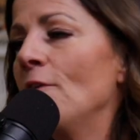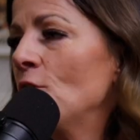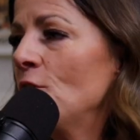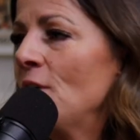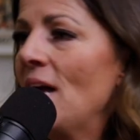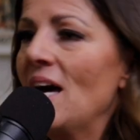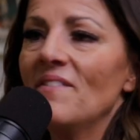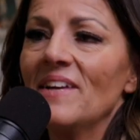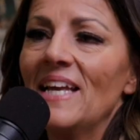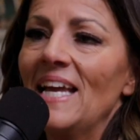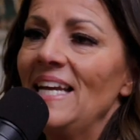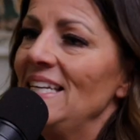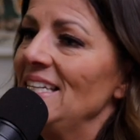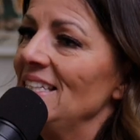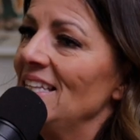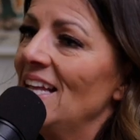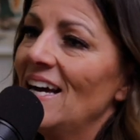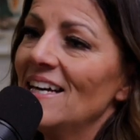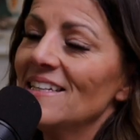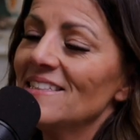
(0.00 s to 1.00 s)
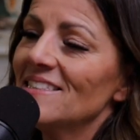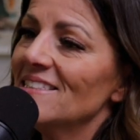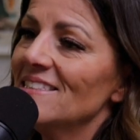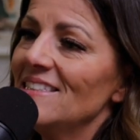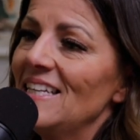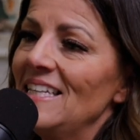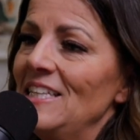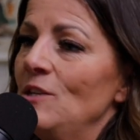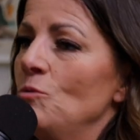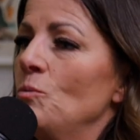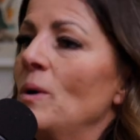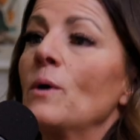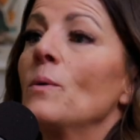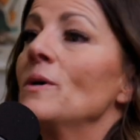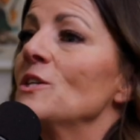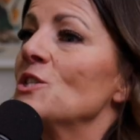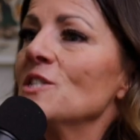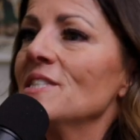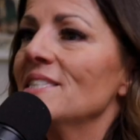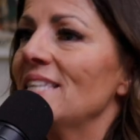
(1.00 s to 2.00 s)
they're navigating that, and then what
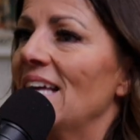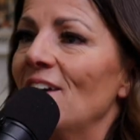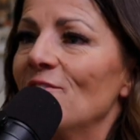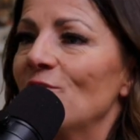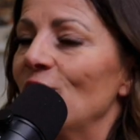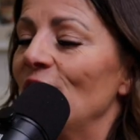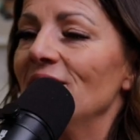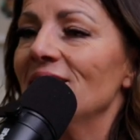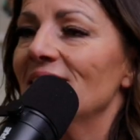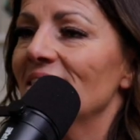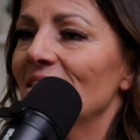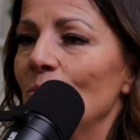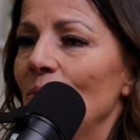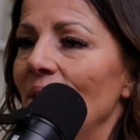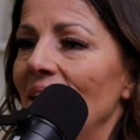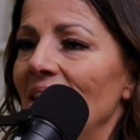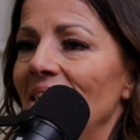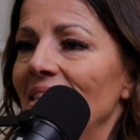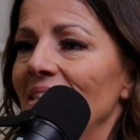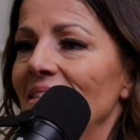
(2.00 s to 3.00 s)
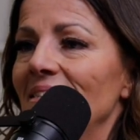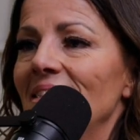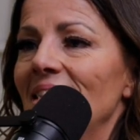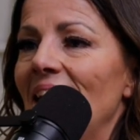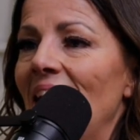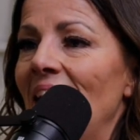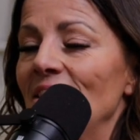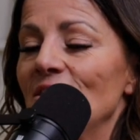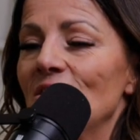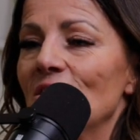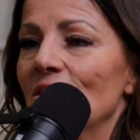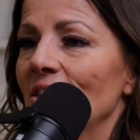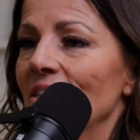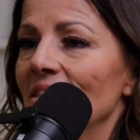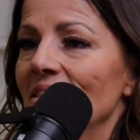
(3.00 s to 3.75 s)
questions they have for us that we can answer.